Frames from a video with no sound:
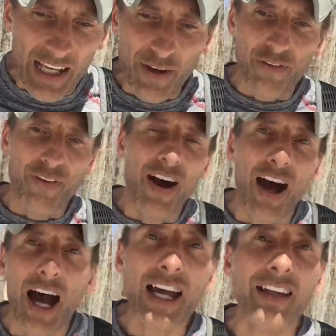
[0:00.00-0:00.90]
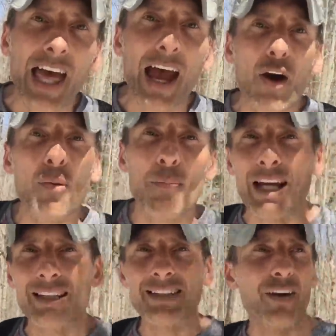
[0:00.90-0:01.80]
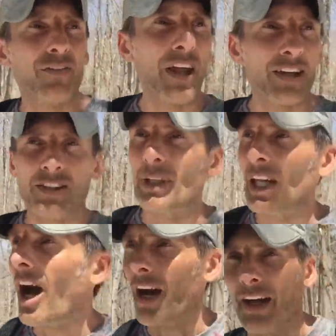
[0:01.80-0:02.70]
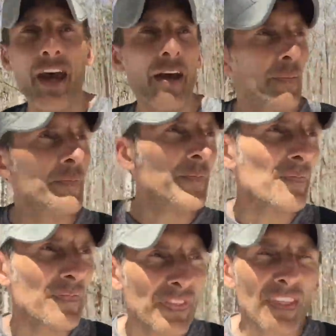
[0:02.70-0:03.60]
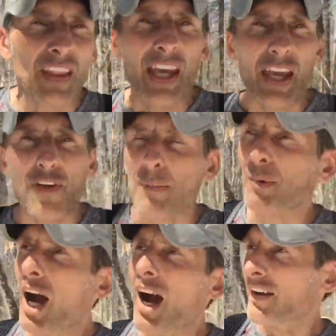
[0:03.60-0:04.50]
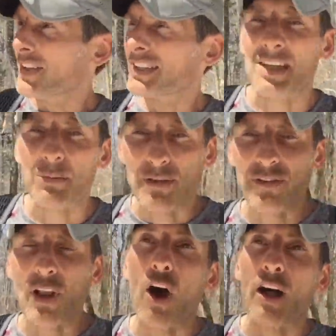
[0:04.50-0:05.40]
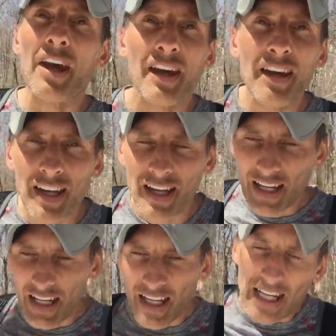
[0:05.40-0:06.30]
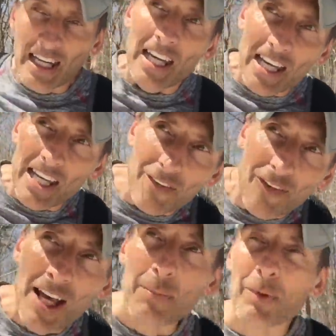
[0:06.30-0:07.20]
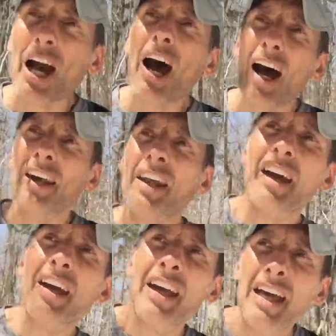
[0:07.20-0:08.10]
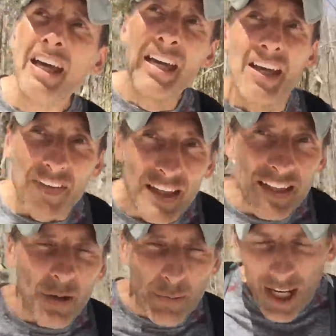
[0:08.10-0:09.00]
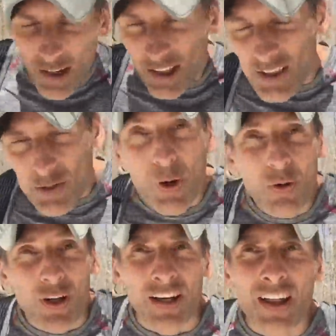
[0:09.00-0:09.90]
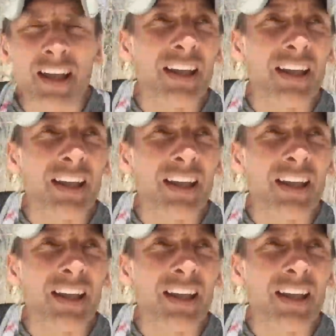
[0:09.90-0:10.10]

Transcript: if I allow myself not to be God. If I'm God, this can be flawed. If I am God, then yeah, reality is broken.